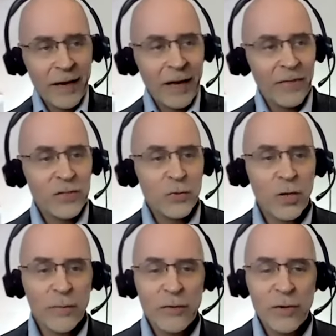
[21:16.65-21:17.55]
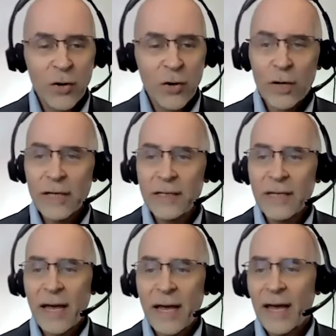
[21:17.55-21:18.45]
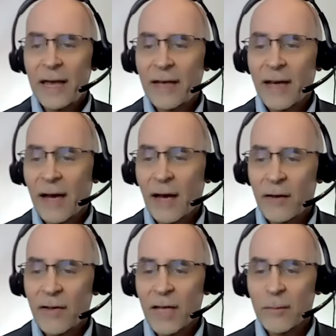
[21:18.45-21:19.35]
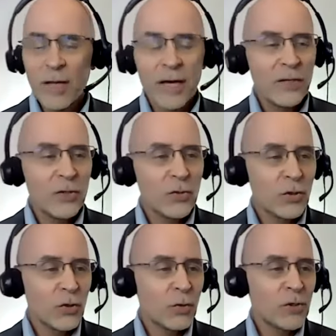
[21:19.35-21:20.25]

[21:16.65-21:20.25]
Uh, this will be recorded and uh, available on YouTube.